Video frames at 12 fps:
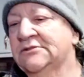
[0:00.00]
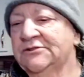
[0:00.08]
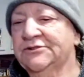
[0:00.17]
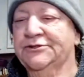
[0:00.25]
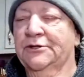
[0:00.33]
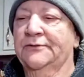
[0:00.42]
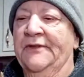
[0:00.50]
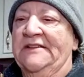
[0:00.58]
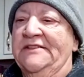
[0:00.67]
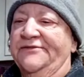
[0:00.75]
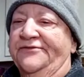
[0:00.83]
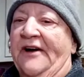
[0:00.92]
So
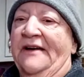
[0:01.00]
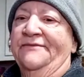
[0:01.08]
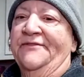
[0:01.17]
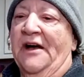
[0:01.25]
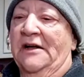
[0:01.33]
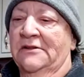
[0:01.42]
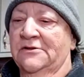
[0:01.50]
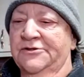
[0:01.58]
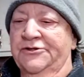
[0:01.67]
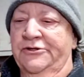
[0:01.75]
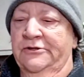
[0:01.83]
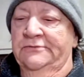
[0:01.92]
that's
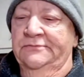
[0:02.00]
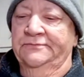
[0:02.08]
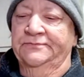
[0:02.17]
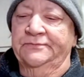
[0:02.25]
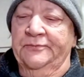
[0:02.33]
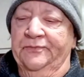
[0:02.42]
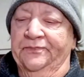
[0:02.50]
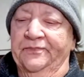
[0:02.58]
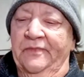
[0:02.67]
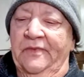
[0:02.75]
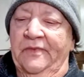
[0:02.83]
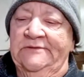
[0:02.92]
$5.
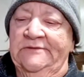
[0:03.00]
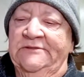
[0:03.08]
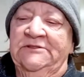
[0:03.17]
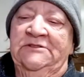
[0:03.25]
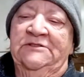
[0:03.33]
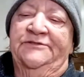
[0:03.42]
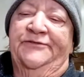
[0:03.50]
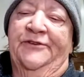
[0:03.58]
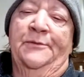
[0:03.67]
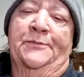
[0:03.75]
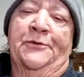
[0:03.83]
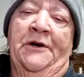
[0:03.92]
It's
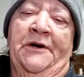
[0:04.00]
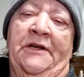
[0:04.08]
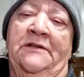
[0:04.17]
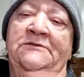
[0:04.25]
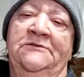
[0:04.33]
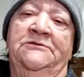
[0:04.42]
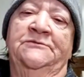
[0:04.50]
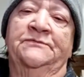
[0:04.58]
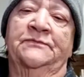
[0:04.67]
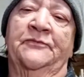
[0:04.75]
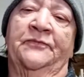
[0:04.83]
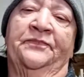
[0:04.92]
very pretty.
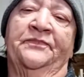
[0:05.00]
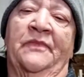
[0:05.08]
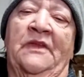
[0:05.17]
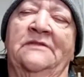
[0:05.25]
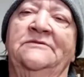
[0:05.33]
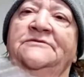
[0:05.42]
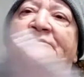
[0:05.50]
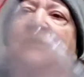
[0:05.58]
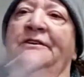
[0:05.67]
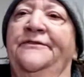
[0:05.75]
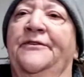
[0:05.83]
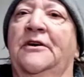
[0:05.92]

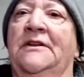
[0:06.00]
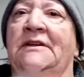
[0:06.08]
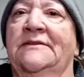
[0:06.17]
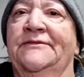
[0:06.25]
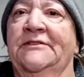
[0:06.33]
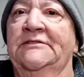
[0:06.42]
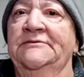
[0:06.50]
Very, very lovely.